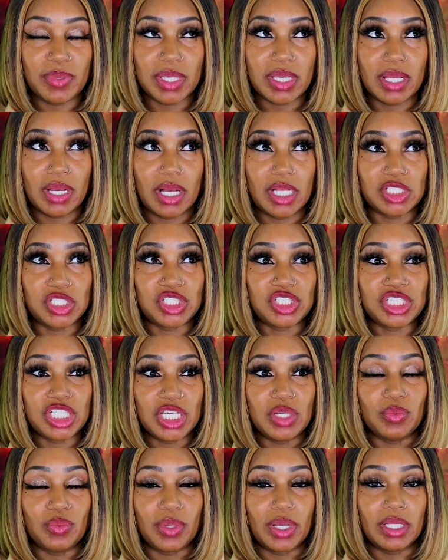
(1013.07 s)
because
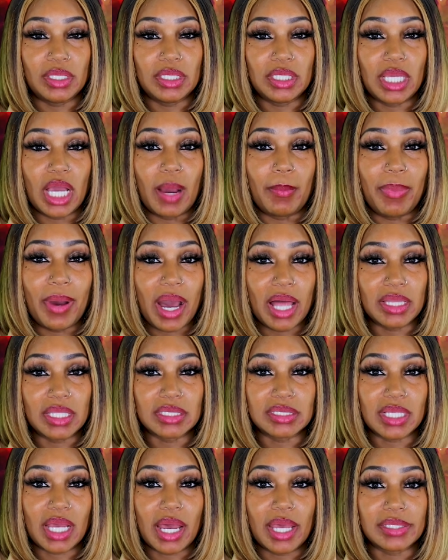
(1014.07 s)
she really
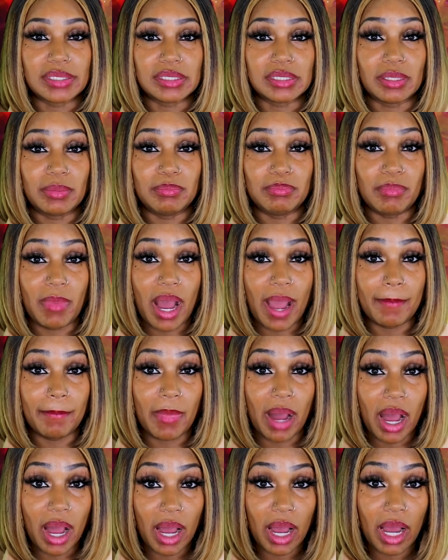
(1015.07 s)
apologized to my
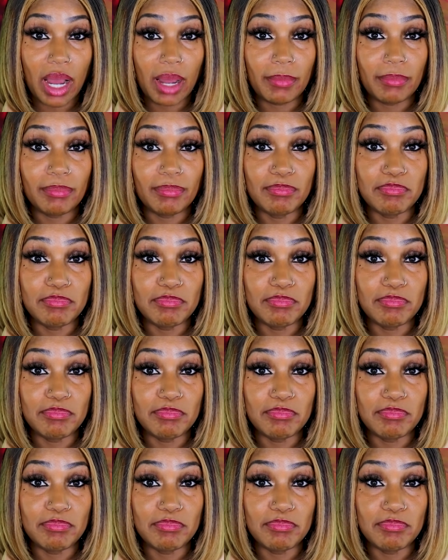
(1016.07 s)
mom,